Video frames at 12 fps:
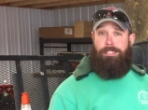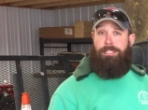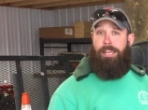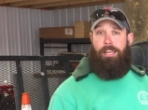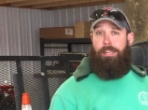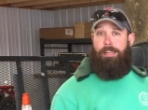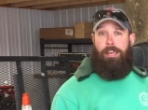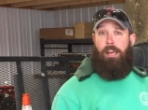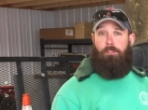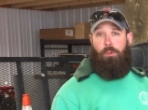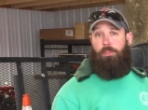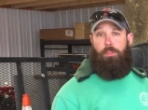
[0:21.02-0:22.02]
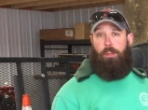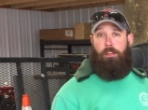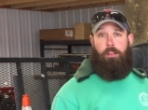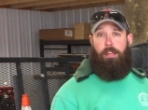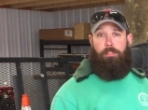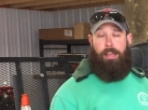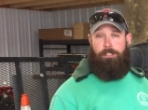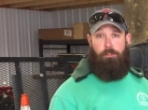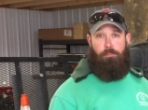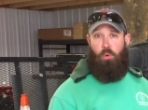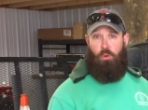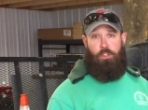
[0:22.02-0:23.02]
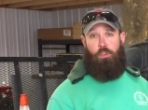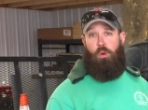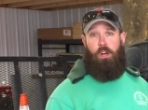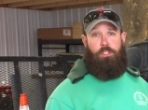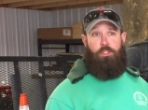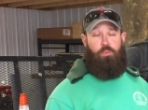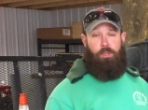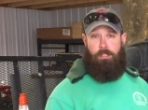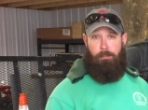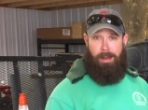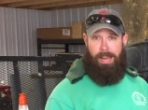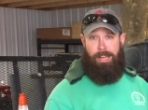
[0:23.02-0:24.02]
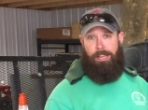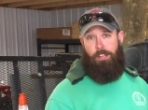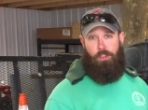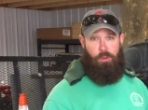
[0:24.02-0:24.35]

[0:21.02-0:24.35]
and take everything, and that's important to us with the bagging